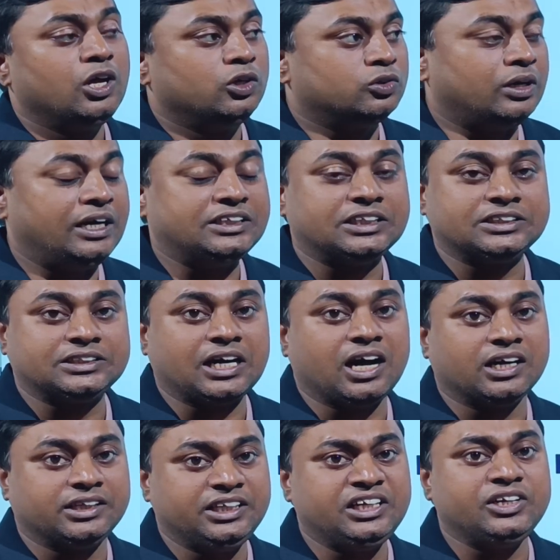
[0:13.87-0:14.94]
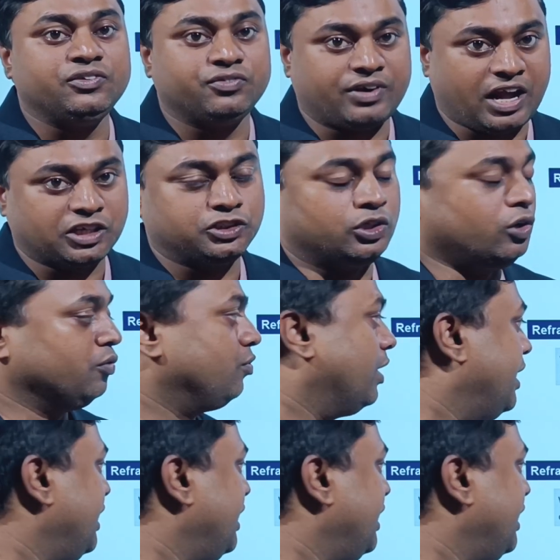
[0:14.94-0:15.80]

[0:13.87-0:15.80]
So let's start the refraction of